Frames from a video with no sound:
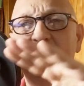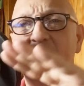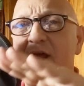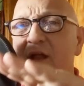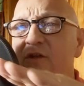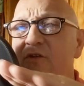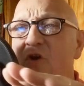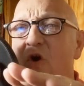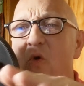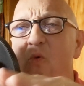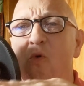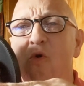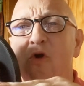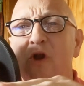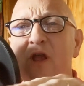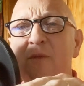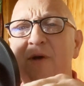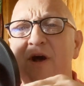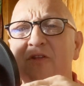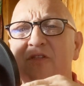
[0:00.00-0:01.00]
And don't worry
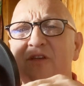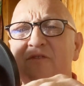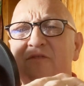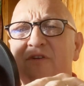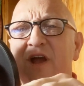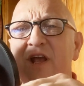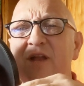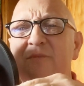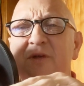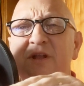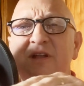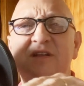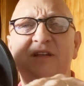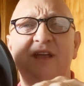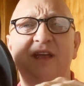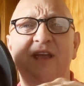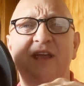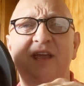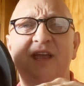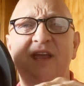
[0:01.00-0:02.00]
about the vitamin
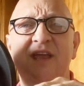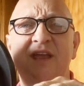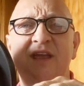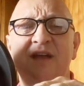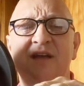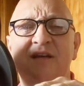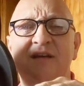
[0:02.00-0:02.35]
D.